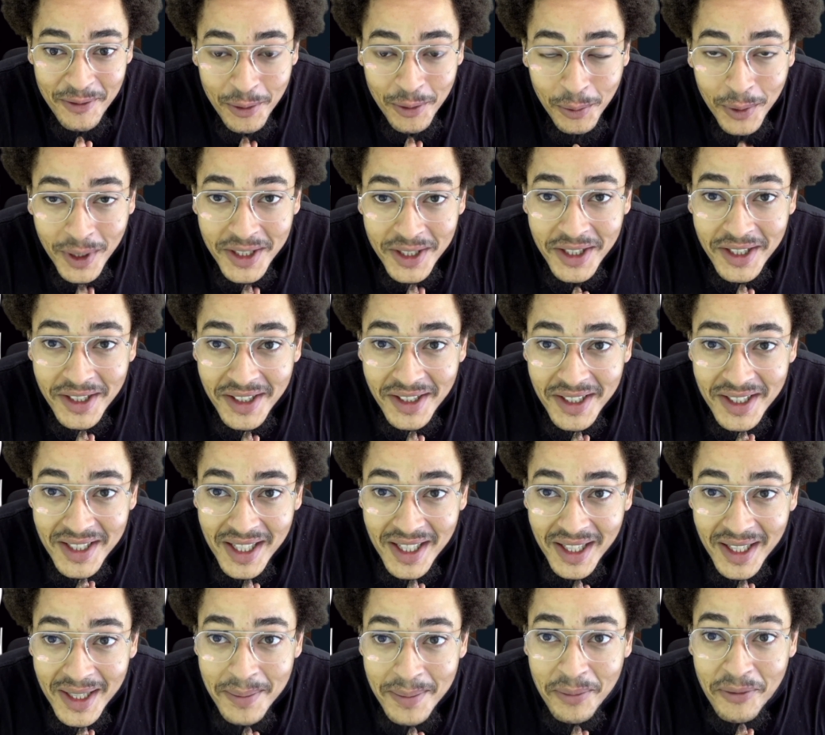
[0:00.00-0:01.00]
watching this
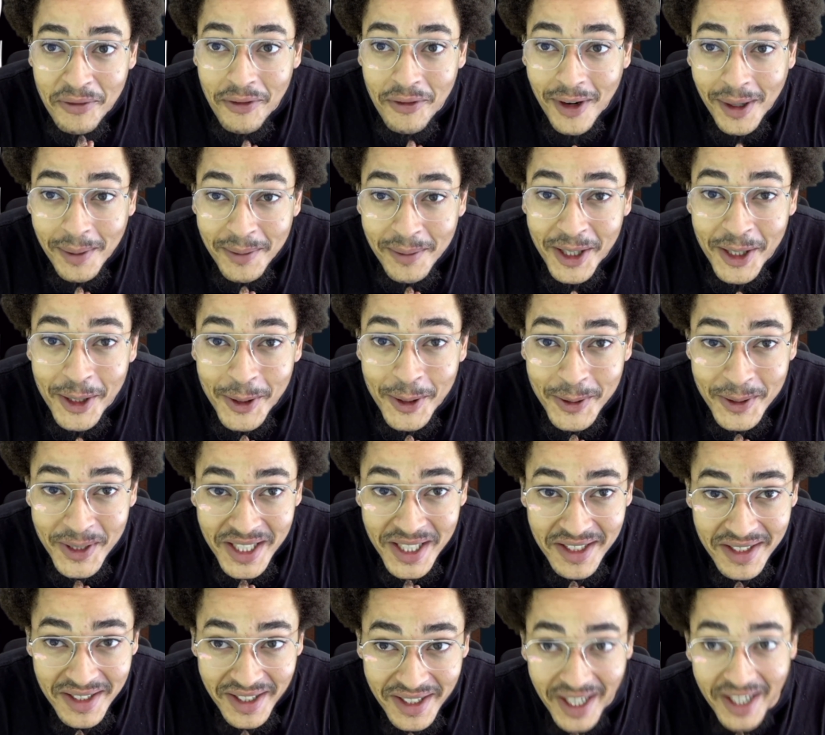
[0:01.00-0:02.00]
clip from the OG
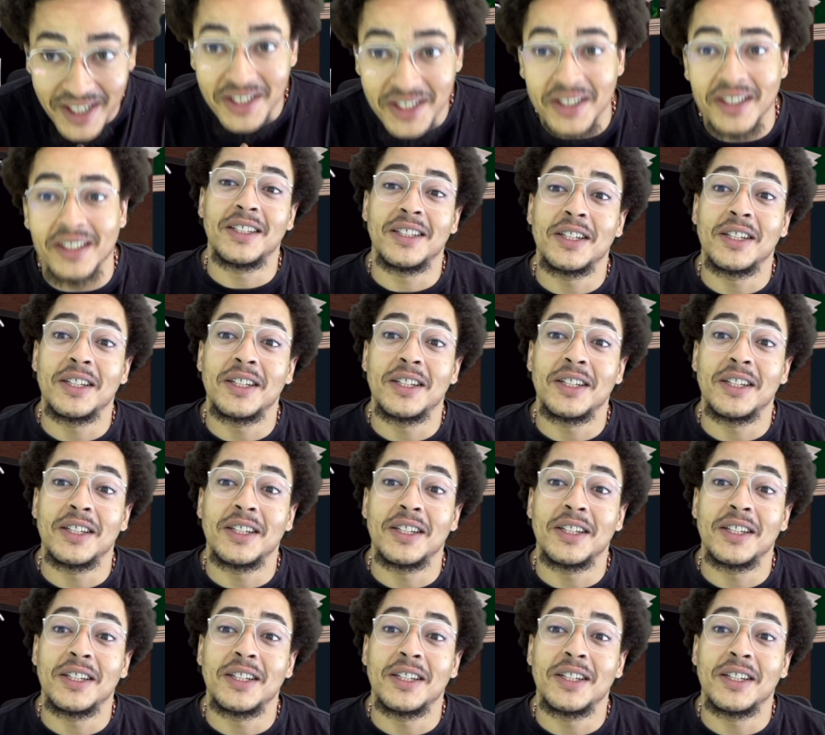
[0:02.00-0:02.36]
session.